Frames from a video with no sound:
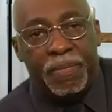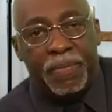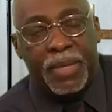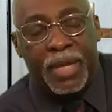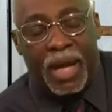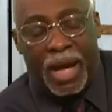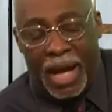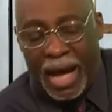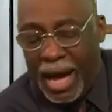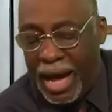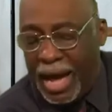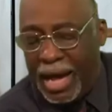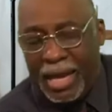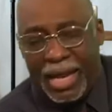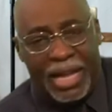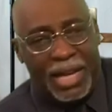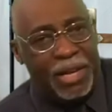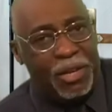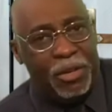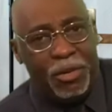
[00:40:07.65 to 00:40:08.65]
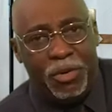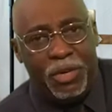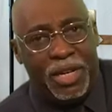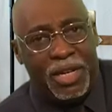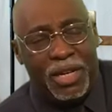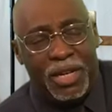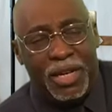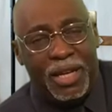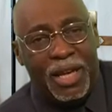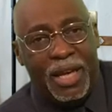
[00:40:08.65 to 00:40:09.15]

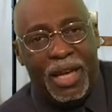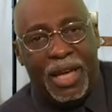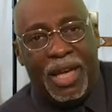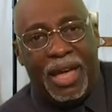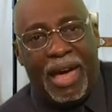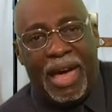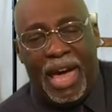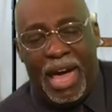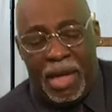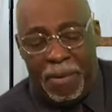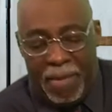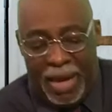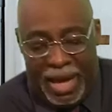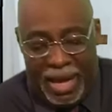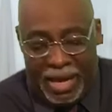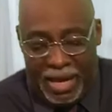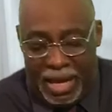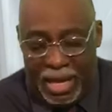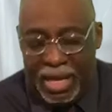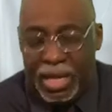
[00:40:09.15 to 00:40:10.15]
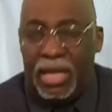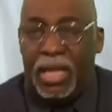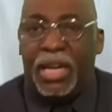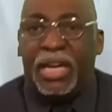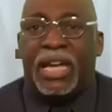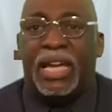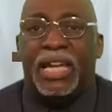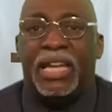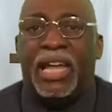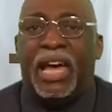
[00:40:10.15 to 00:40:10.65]
Hallelujah. Amen.
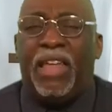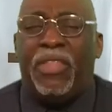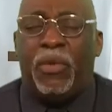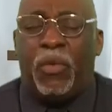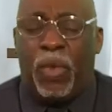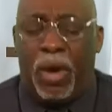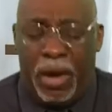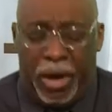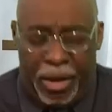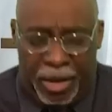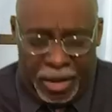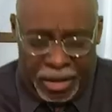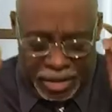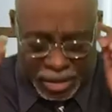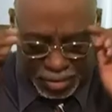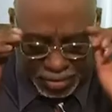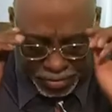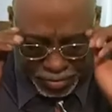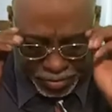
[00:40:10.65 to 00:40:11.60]
Look, in other words,